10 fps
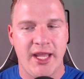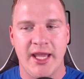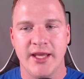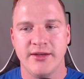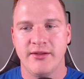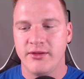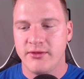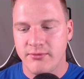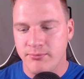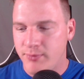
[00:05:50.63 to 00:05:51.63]
And
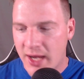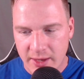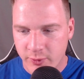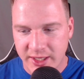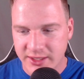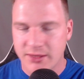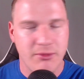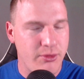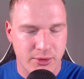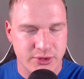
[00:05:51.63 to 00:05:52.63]
by reading some
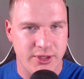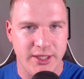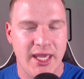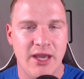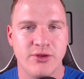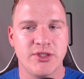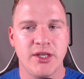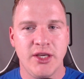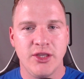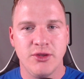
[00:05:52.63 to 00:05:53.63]
of the personal accounts,
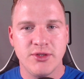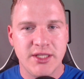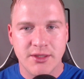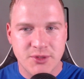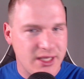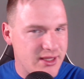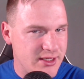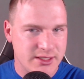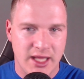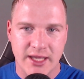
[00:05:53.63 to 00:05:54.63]
you see them say
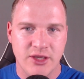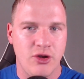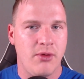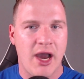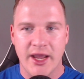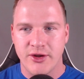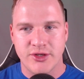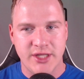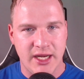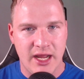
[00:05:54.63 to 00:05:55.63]
things like, I
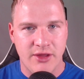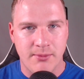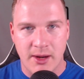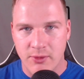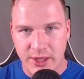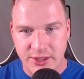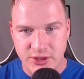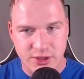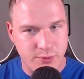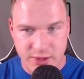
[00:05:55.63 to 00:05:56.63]
understand now that my
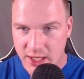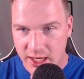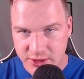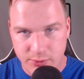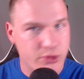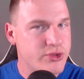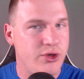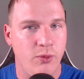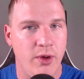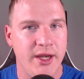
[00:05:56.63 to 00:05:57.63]
relationship with God is a
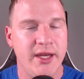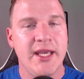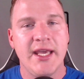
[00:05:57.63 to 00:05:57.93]
personal one,